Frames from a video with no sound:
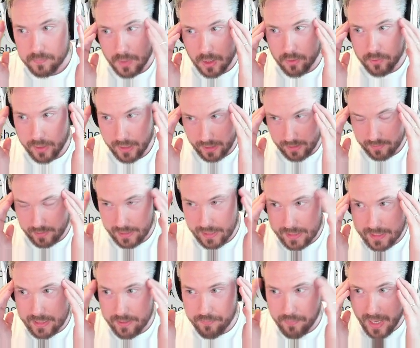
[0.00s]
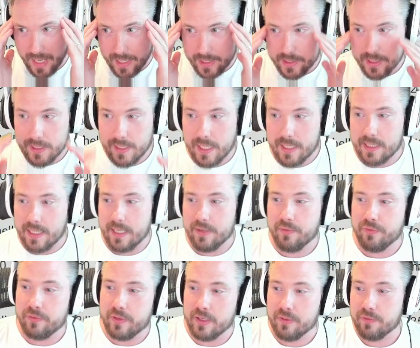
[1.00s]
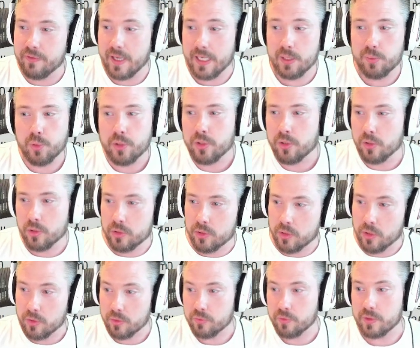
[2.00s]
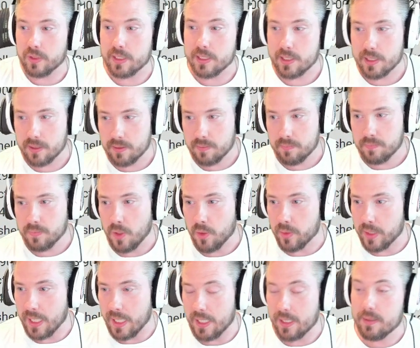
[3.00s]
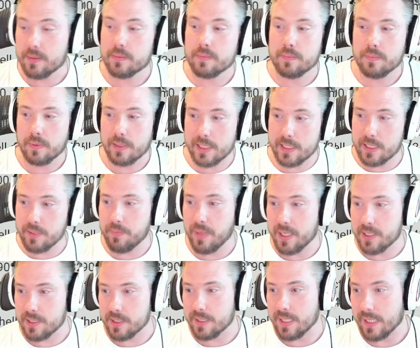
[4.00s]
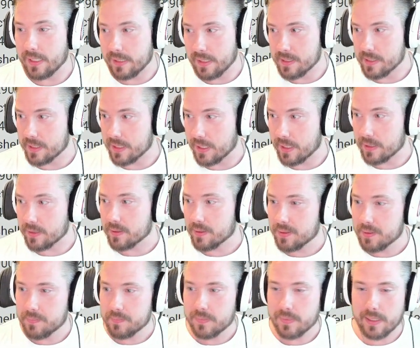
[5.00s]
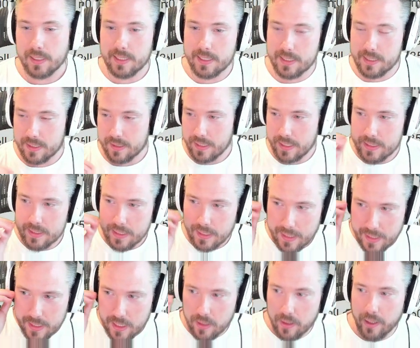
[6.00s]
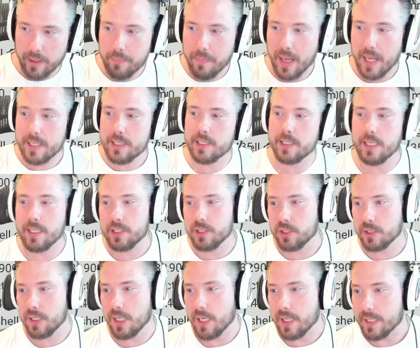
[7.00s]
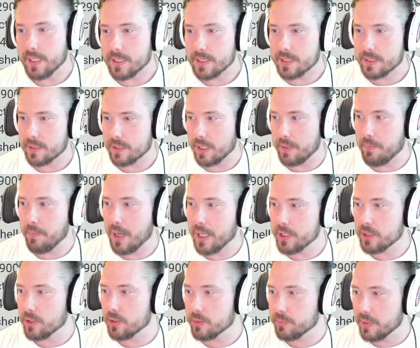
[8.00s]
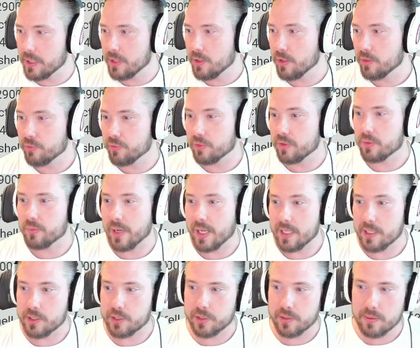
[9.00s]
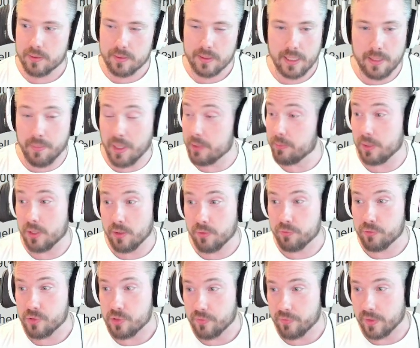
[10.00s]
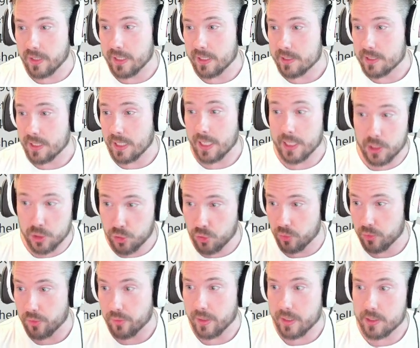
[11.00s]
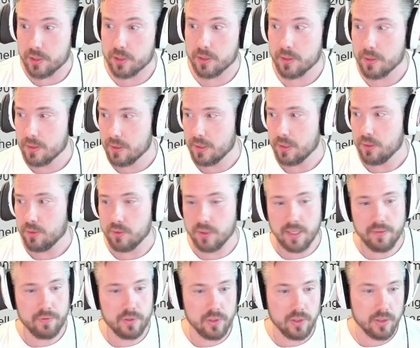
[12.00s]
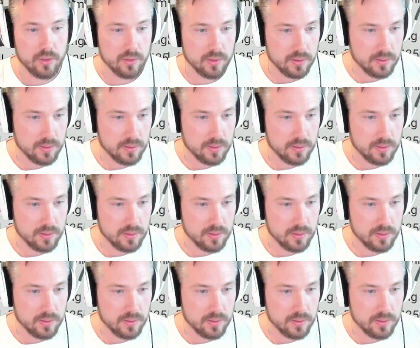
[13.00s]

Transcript: Okay, let's imagine that they in fact were not known for this. Okay, let's imagine that instead. Let our imagination guide us. They might not be known for the range. They might be known for something else, like short range. You never know.